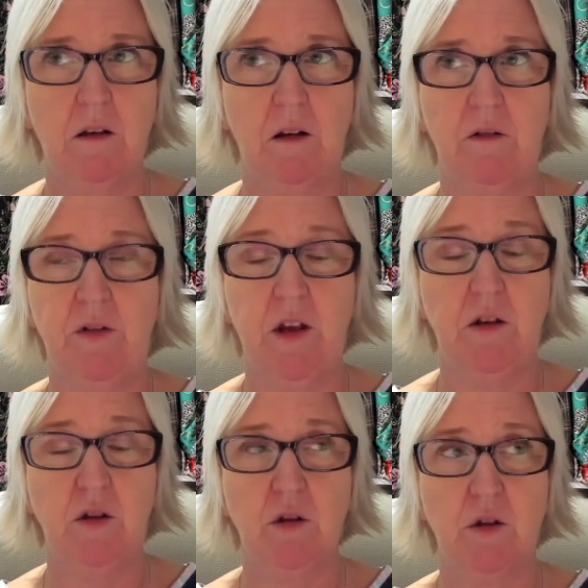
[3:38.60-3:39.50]
they
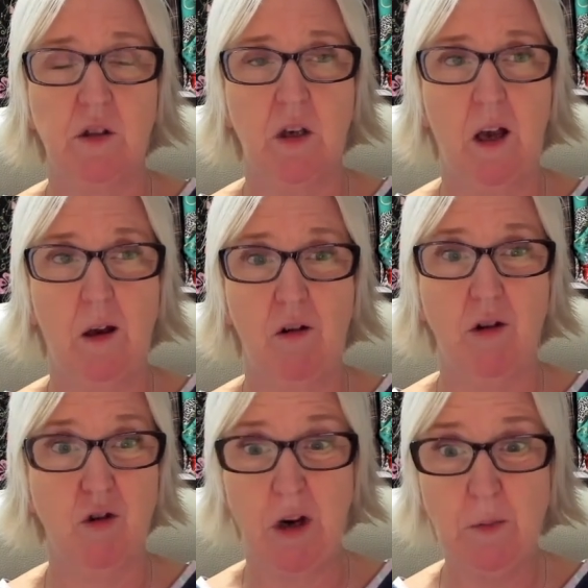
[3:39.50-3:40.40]
just are
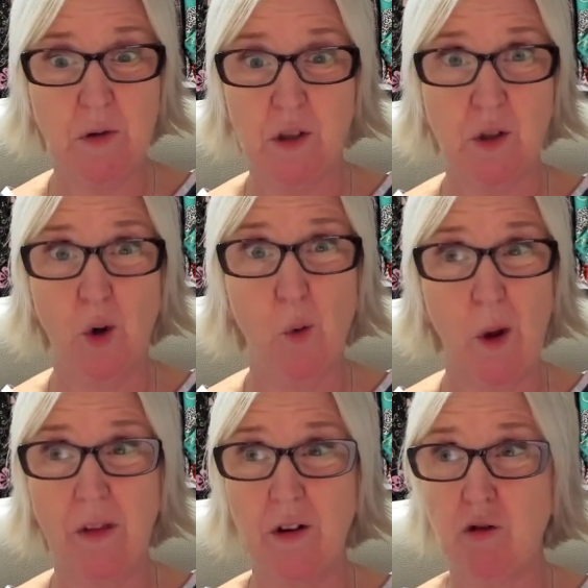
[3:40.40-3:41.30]
a dream to sew
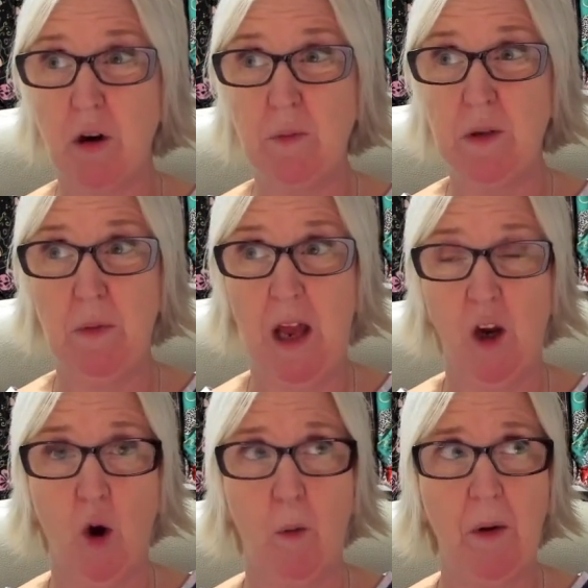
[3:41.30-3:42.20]
with, a dream to
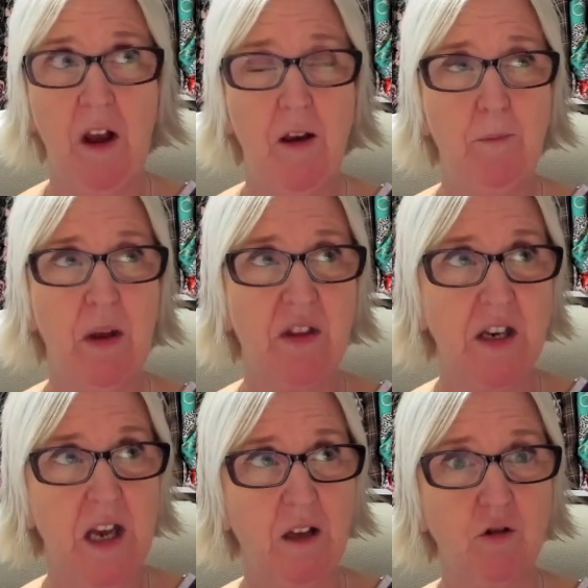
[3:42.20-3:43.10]
make up. I made the
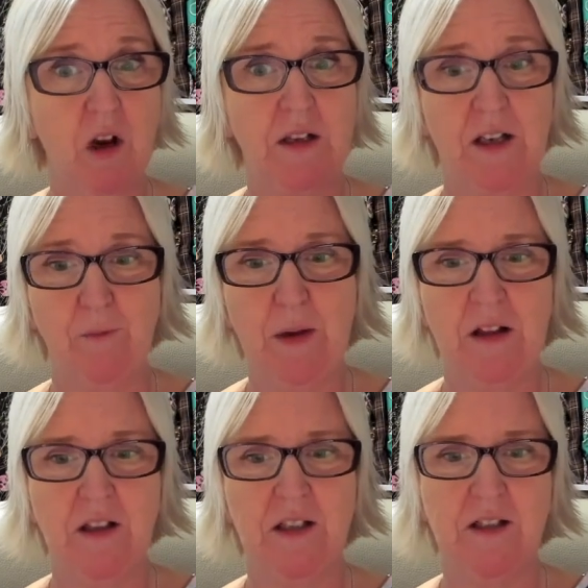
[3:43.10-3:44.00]
Nell dress and I've
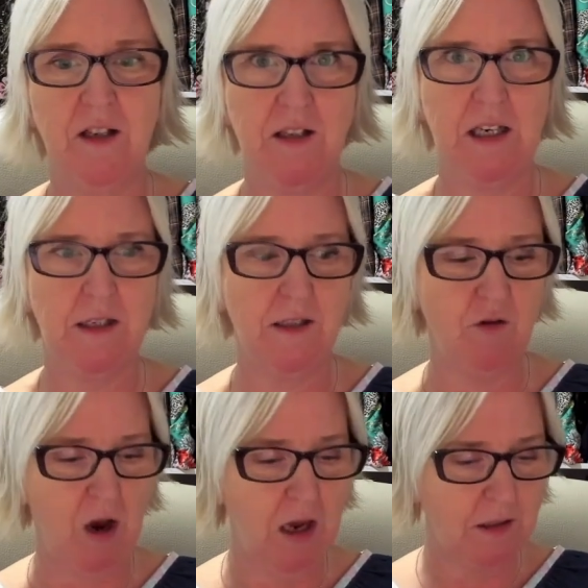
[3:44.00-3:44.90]
made, this is the Dixie
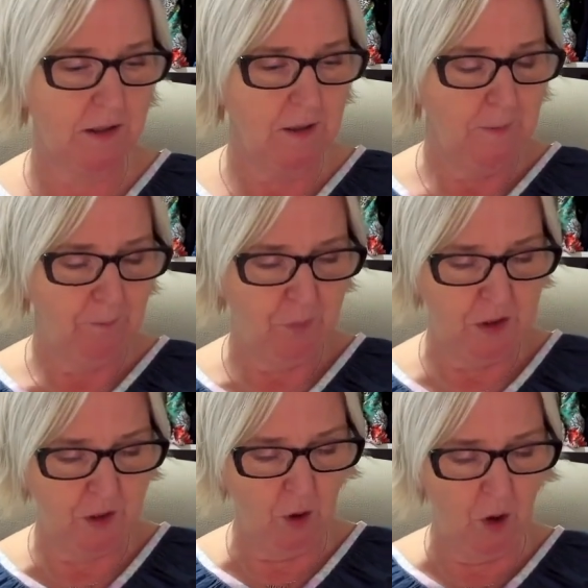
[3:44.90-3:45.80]
dress.
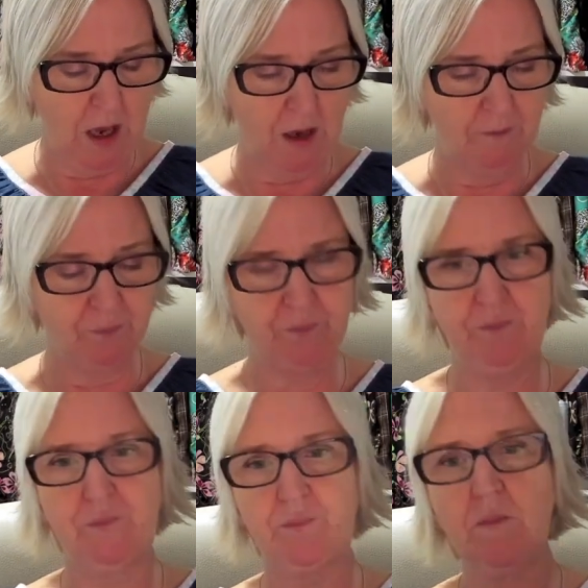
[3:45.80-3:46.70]
So
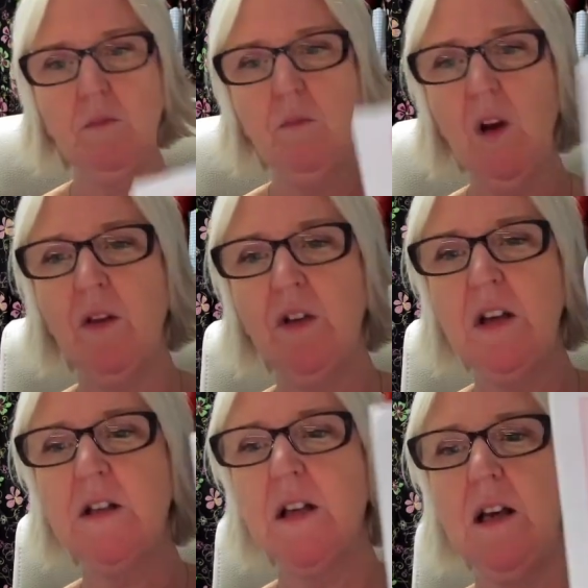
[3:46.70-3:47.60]

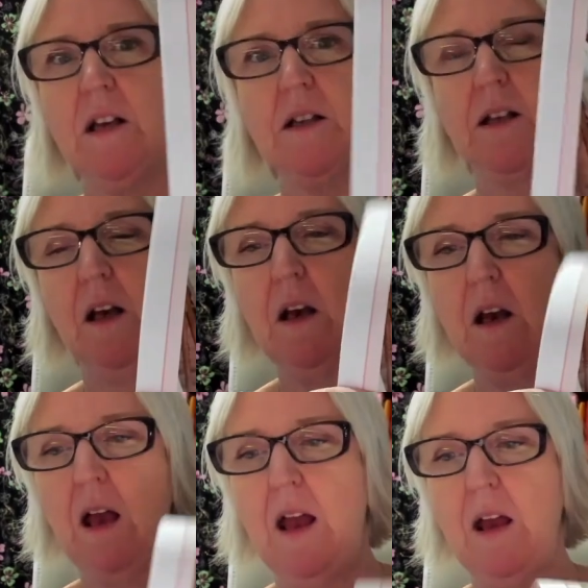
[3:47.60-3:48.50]
this is...
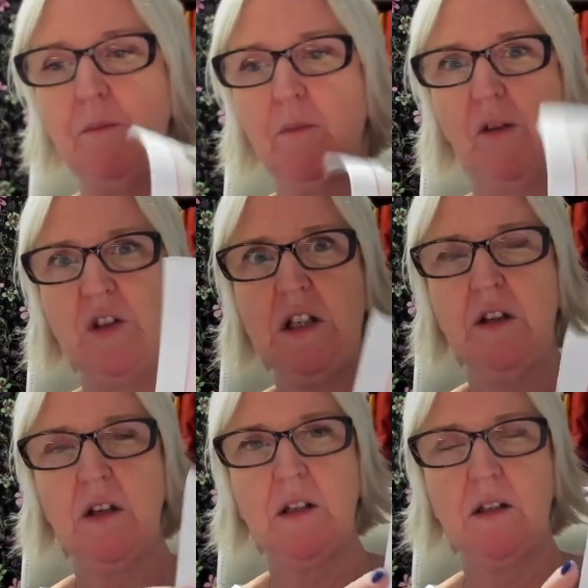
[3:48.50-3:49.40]
obviously
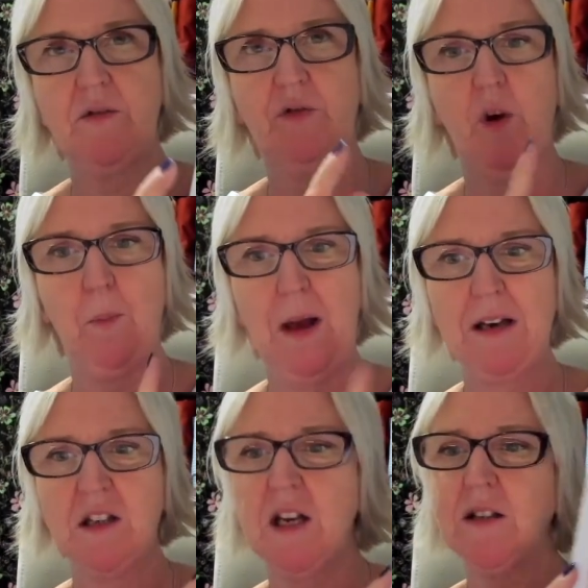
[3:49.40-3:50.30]
this is for
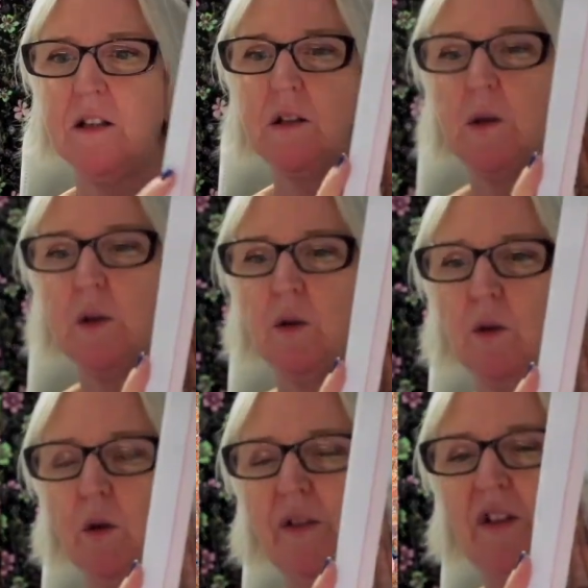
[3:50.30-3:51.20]
pattern testing, so I
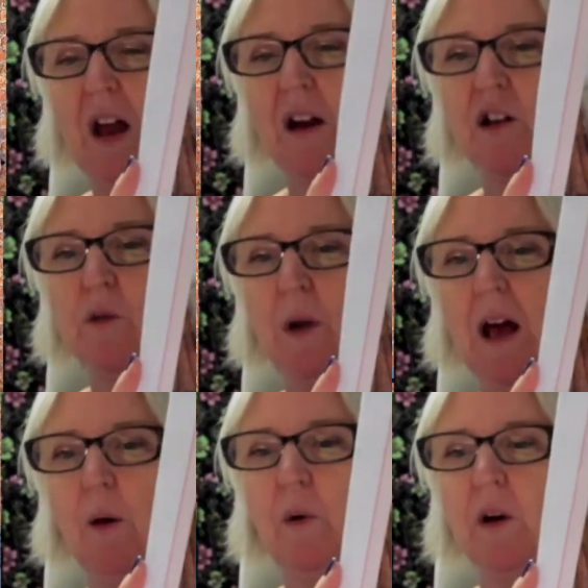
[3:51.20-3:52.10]
don't know if the actual
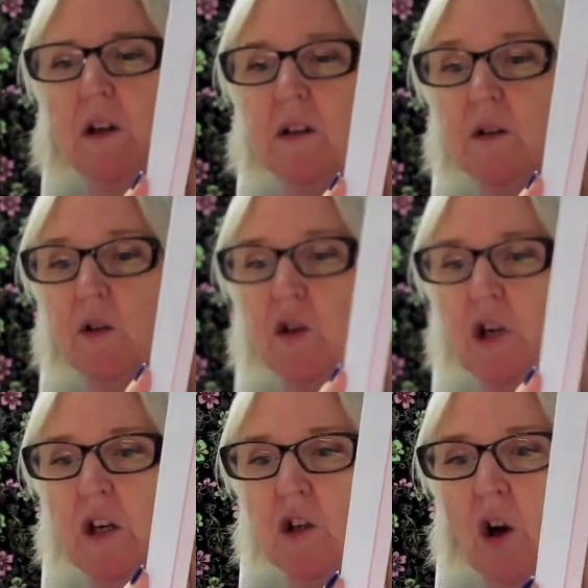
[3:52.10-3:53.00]
artwork is going to
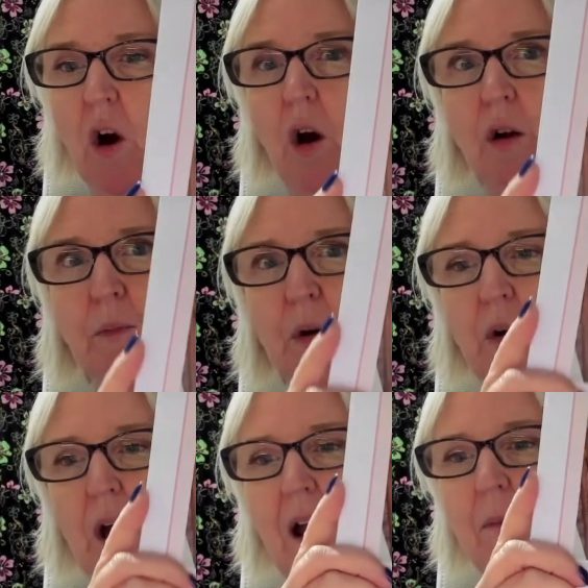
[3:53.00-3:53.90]
change at all, but